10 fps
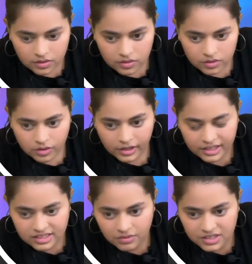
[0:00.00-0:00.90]
So
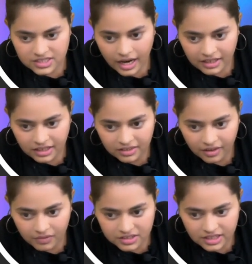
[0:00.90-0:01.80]
let's say we started
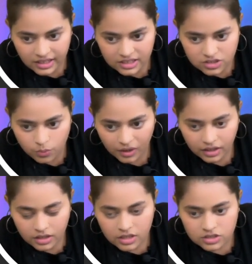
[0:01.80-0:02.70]
traversing list
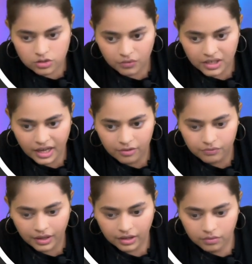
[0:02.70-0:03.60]
1. So we have
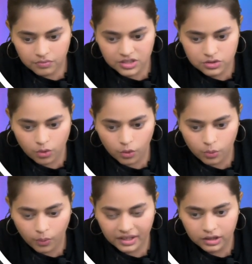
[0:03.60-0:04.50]
1, we stored
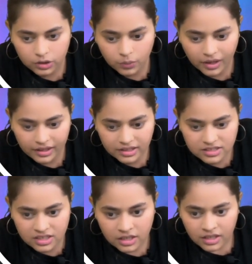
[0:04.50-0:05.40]
1 into our
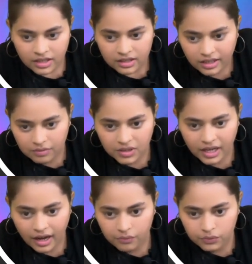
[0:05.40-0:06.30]
list. Then we
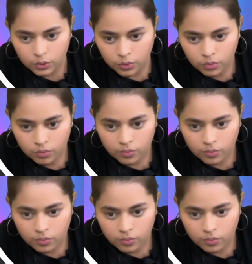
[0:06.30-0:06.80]
have 2,